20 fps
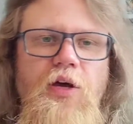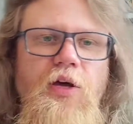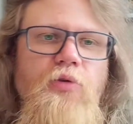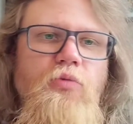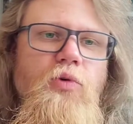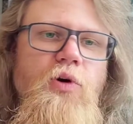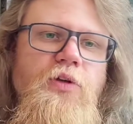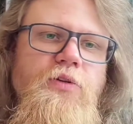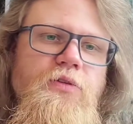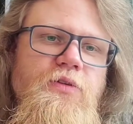
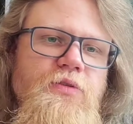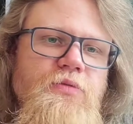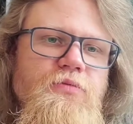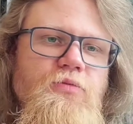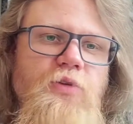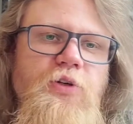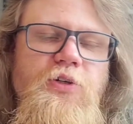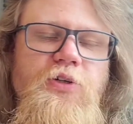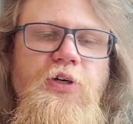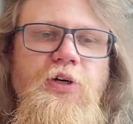and
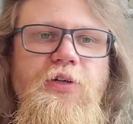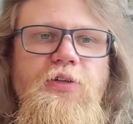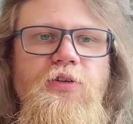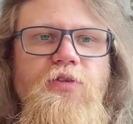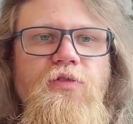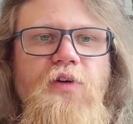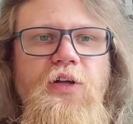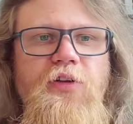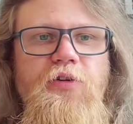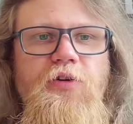whatnot,
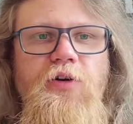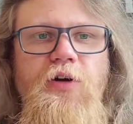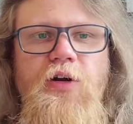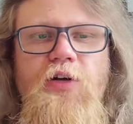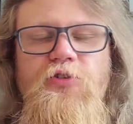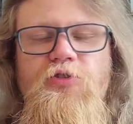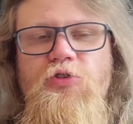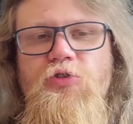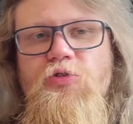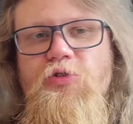of other
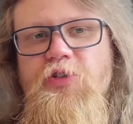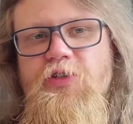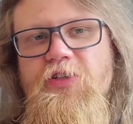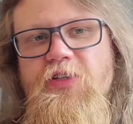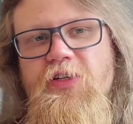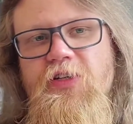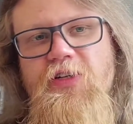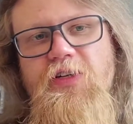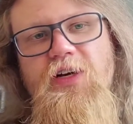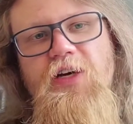
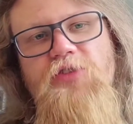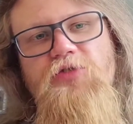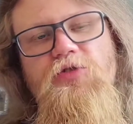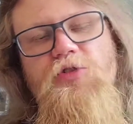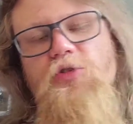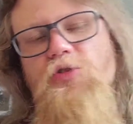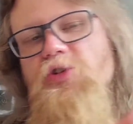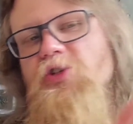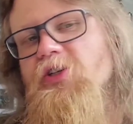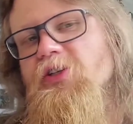
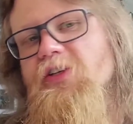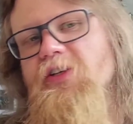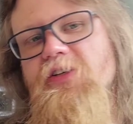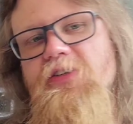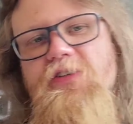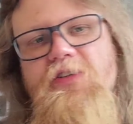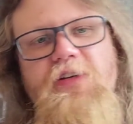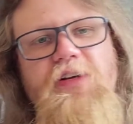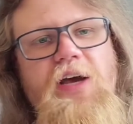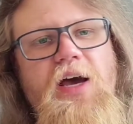
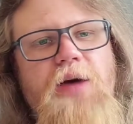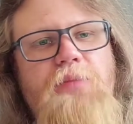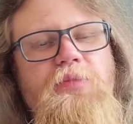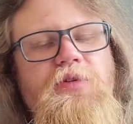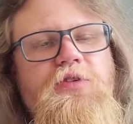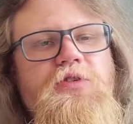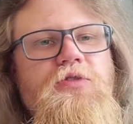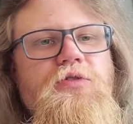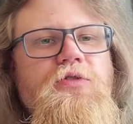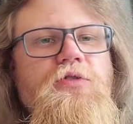atrocities that
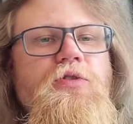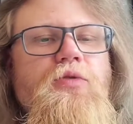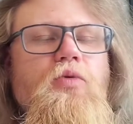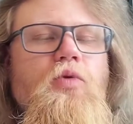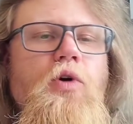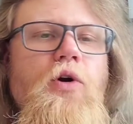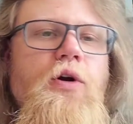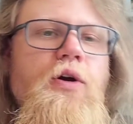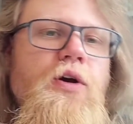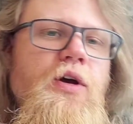happens during the
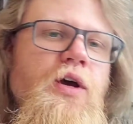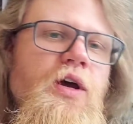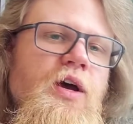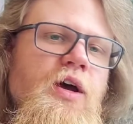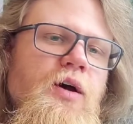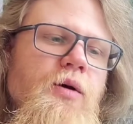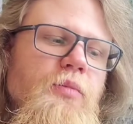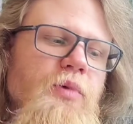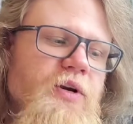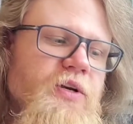war.
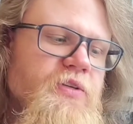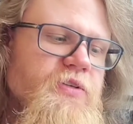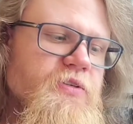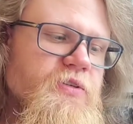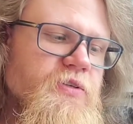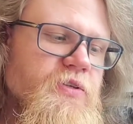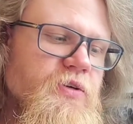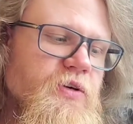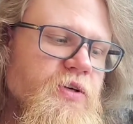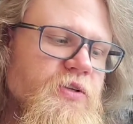But
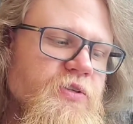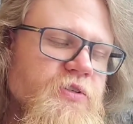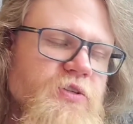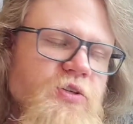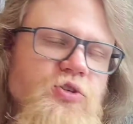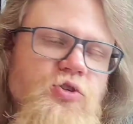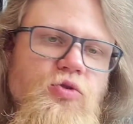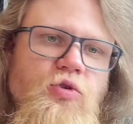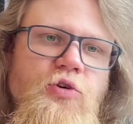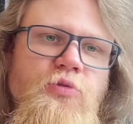it's
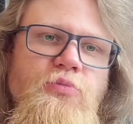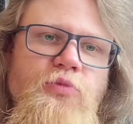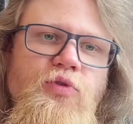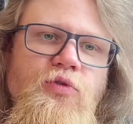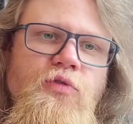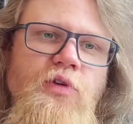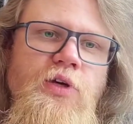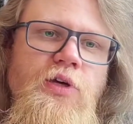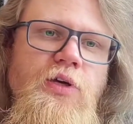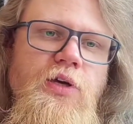a short
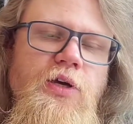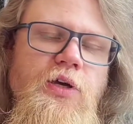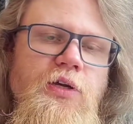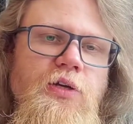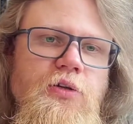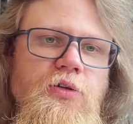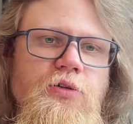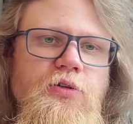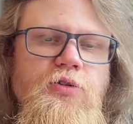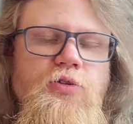movie,
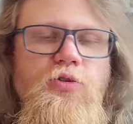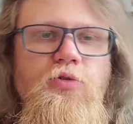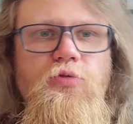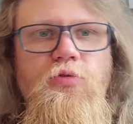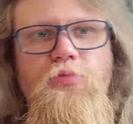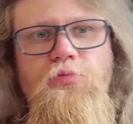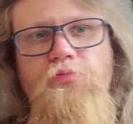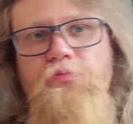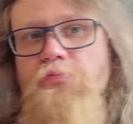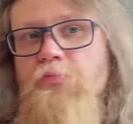and
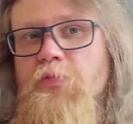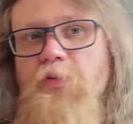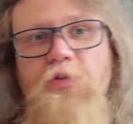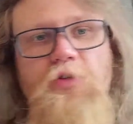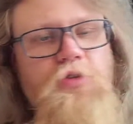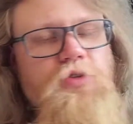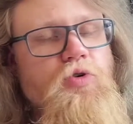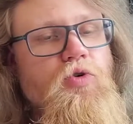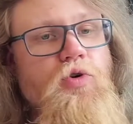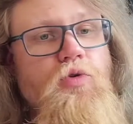you
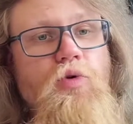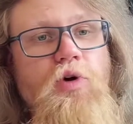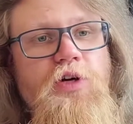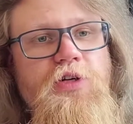sure